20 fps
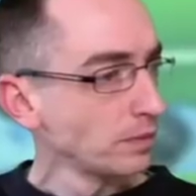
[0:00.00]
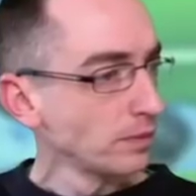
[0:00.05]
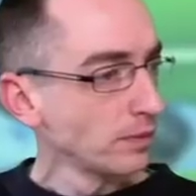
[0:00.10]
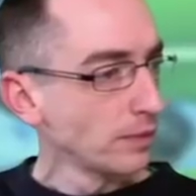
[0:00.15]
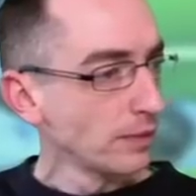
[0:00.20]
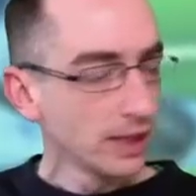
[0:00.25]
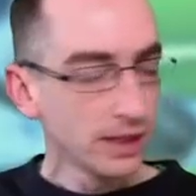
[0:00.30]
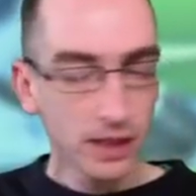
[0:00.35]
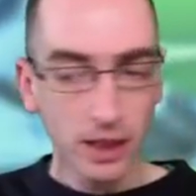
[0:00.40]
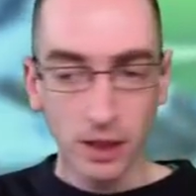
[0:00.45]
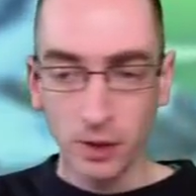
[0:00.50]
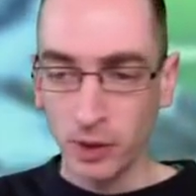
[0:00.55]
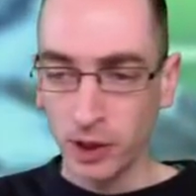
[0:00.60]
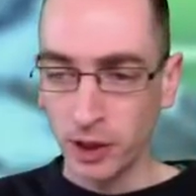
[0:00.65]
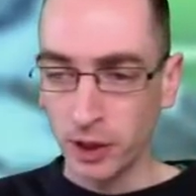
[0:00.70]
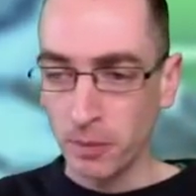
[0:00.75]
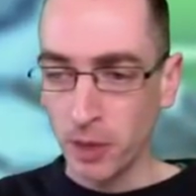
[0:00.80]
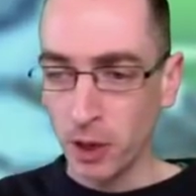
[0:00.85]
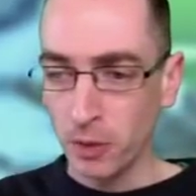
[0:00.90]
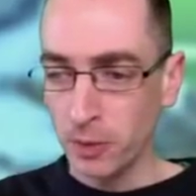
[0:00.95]
So at the
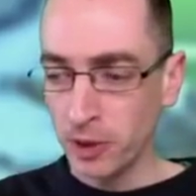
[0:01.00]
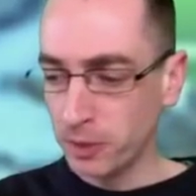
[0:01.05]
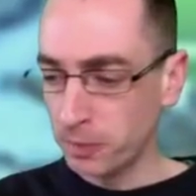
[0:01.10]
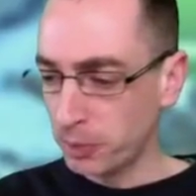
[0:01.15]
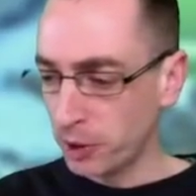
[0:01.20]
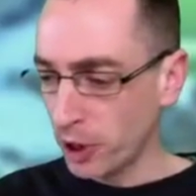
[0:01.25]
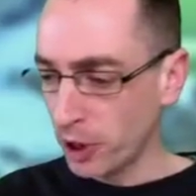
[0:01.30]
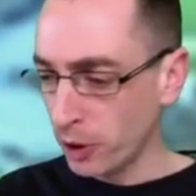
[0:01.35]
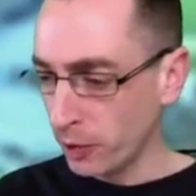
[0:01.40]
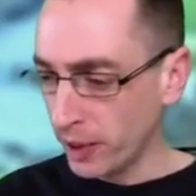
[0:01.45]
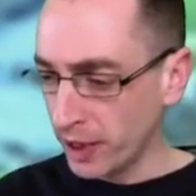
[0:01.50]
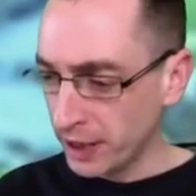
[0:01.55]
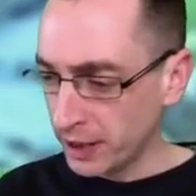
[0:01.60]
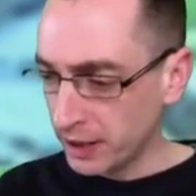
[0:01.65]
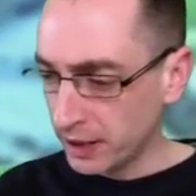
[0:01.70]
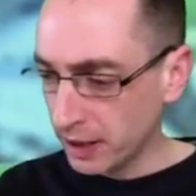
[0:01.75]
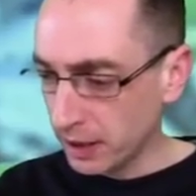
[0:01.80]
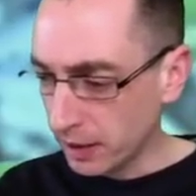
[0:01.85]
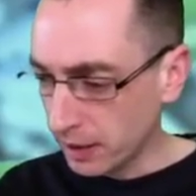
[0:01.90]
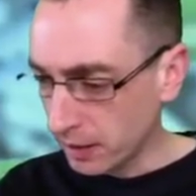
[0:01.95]
moment, pro is
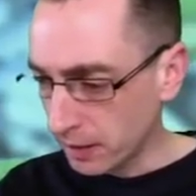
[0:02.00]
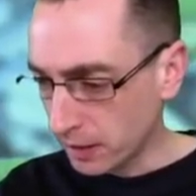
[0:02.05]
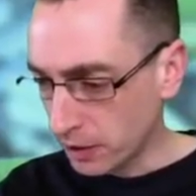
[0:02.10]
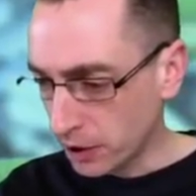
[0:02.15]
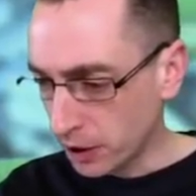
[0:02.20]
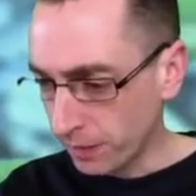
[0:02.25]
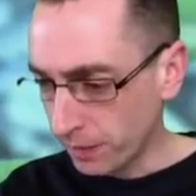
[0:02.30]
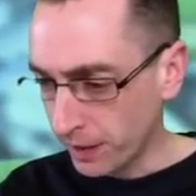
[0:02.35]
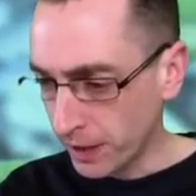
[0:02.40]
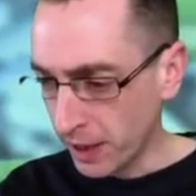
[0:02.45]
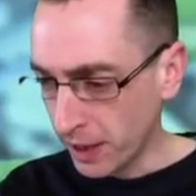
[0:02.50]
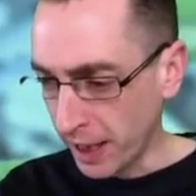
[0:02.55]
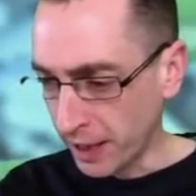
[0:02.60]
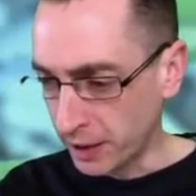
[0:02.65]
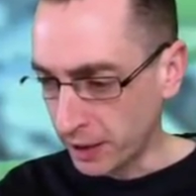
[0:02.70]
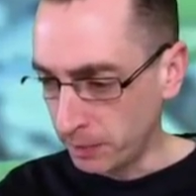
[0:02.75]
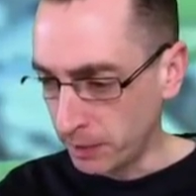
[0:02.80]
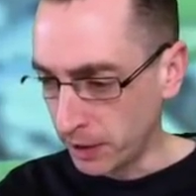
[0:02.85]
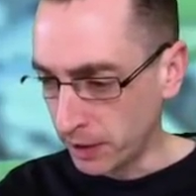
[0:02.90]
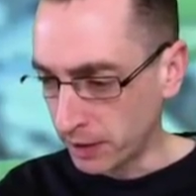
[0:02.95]
tougher than
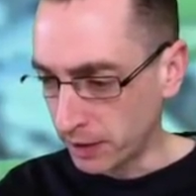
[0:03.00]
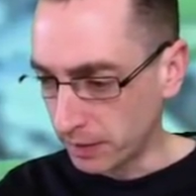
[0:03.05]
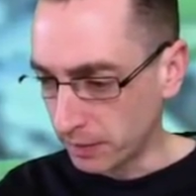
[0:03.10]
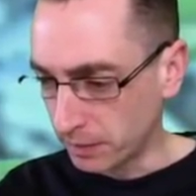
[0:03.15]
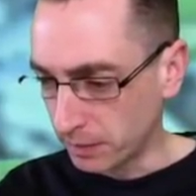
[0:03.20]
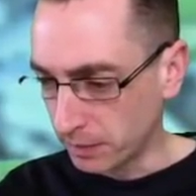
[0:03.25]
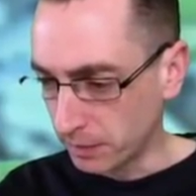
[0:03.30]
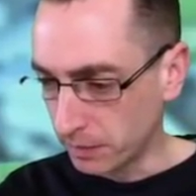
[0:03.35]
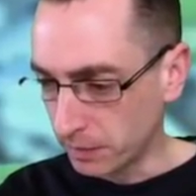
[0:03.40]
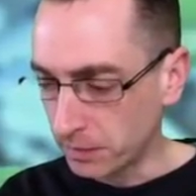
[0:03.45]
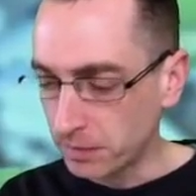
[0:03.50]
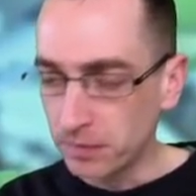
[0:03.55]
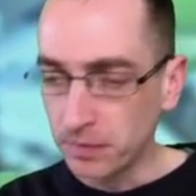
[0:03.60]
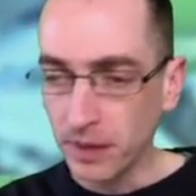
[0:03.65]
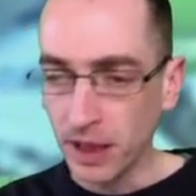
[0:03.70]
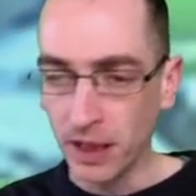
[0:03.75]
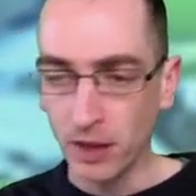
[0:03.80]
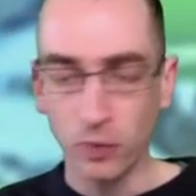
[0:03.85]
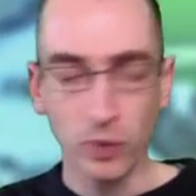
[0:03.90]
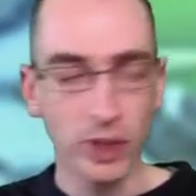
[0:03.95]
expert in
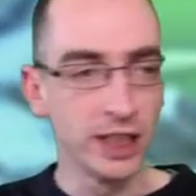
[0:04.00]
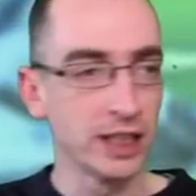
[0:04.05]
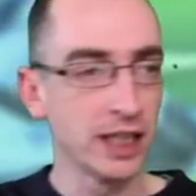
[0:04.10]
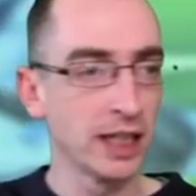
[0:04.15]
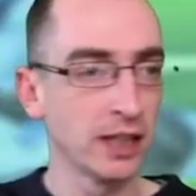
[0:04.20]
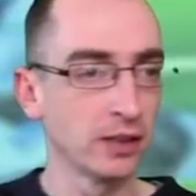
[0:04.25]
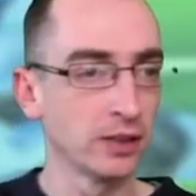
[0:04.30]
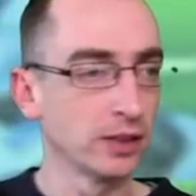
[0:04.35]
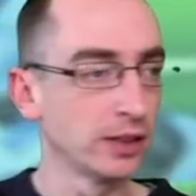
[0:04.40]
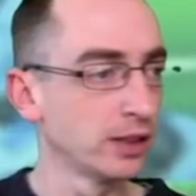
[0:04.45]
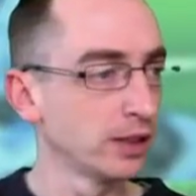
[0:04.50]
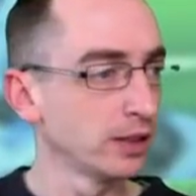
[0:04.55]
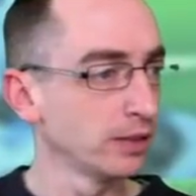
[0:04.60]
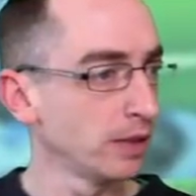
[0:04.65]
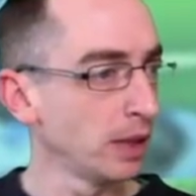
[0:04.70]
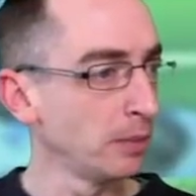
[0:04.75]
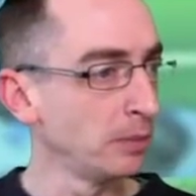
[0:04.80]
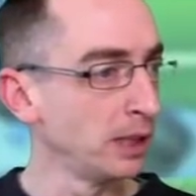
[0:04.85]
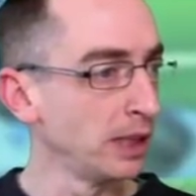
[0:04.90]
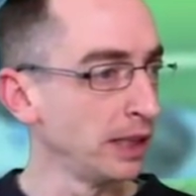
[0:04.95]
the wind angles, I
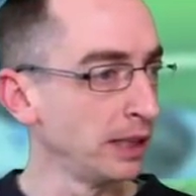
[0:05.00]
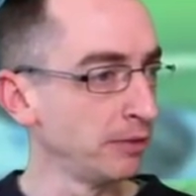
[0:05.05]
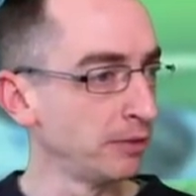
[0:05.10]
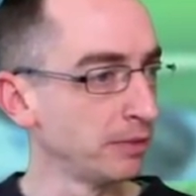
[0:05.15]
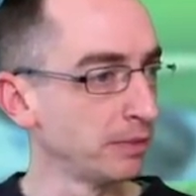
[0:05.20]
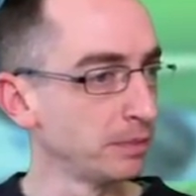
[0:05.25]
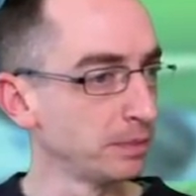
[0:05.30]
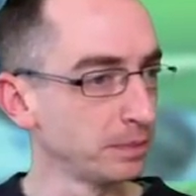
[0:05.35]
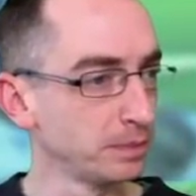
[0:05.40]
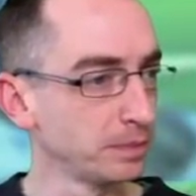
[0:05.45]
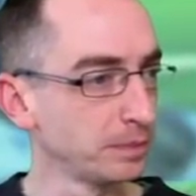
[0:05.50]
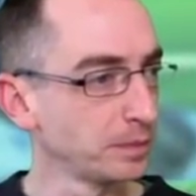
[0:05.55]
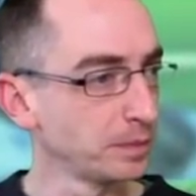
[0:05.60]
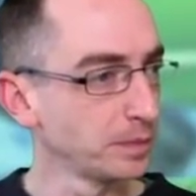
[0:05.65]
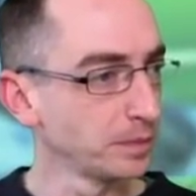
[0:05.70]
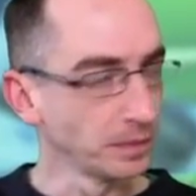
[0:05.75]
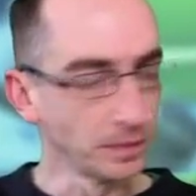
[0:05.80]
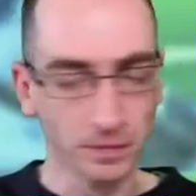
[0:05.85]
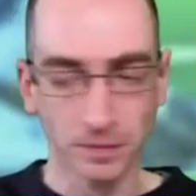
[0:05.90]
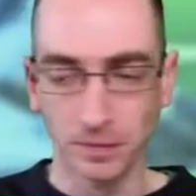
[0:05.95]
believe,
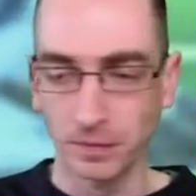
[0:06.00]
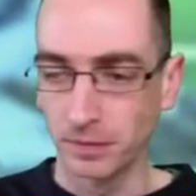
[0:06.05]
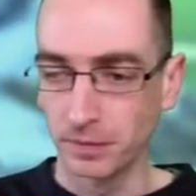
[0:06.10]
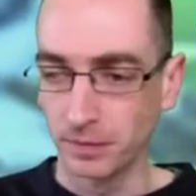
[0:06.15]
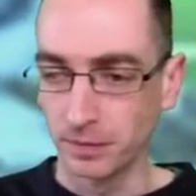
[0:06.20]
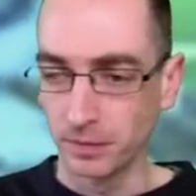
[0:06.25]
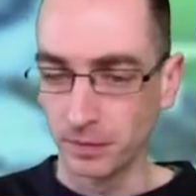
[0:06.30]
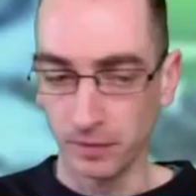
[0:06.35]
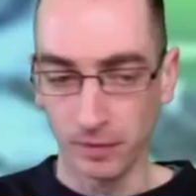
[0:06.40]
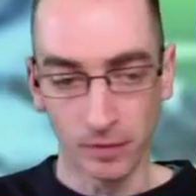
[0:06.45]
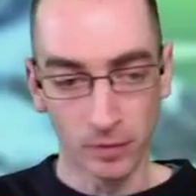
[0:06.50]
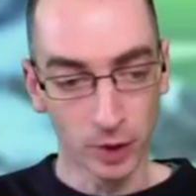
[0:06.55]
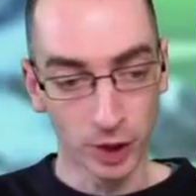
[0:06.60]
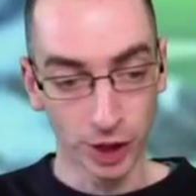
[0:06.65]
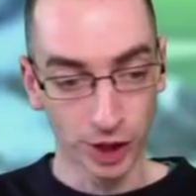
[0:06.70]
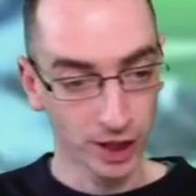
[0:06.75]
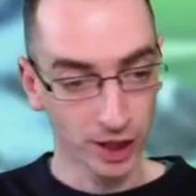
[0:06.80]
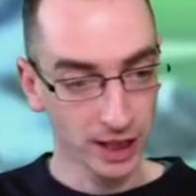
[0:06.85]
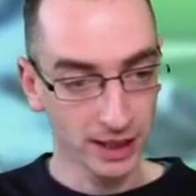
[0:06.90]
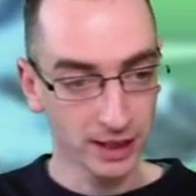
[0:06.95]
which
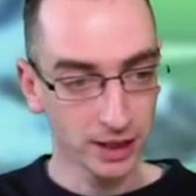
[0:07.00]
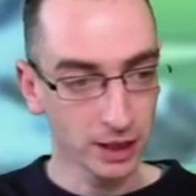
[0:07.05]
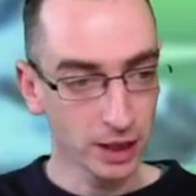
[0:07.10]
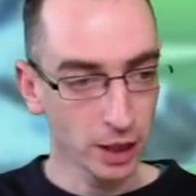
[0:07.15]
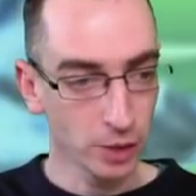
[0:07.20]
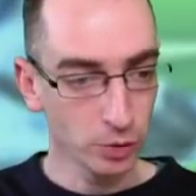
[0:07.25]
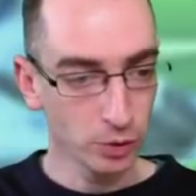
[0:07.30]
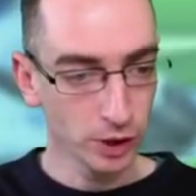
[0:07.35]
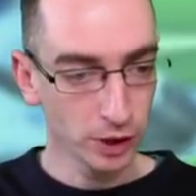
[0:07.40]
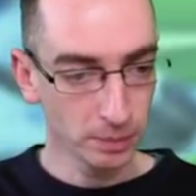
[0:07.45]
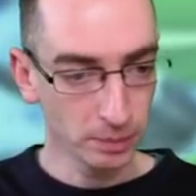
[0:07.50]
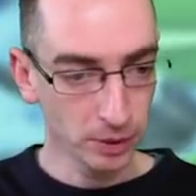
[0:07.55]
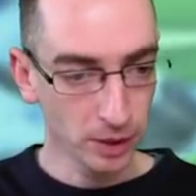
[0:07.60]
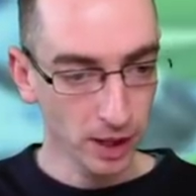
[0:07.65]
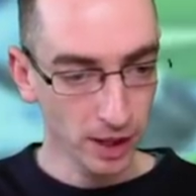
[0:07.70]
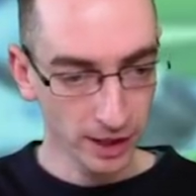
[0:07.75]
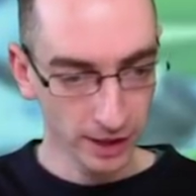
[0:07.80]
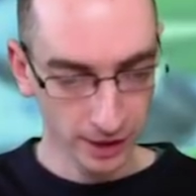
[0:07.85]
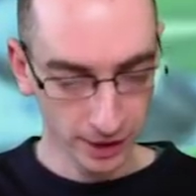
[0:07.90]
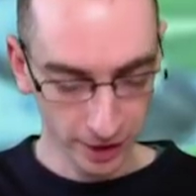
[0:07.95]
is no
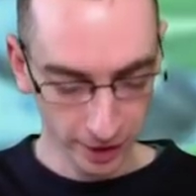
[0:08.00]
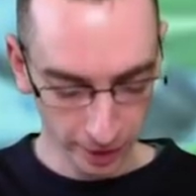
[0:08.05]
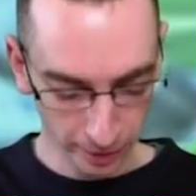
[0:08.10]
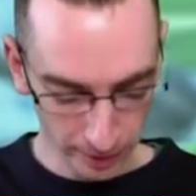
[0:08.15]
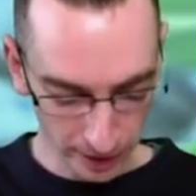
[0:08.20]
surprise to me.